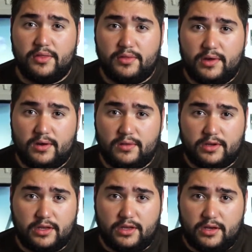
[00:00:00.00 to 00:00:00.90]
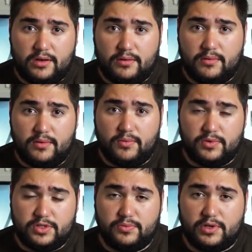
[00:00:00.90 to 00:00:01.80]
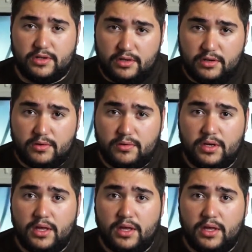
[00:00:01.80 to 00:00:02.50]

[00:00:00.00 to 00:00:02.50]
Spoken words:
they're looking good. What you want to do